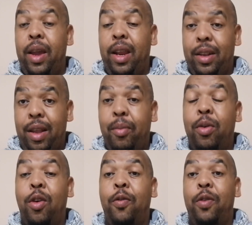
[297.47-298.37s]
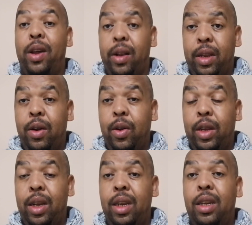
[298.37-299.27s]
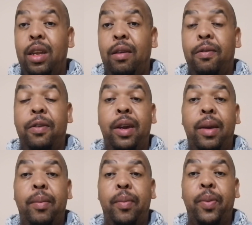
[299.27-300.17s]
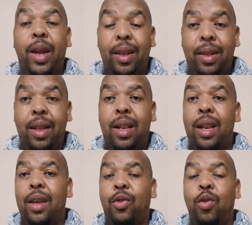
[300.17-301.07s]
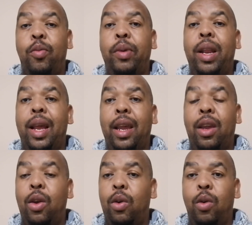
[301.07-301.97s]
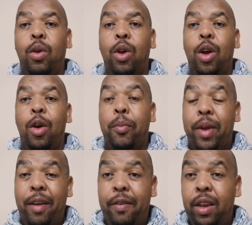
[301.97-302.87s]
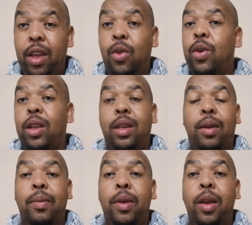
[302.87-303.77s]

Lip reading: An example of alternative asset class will be like your private equity.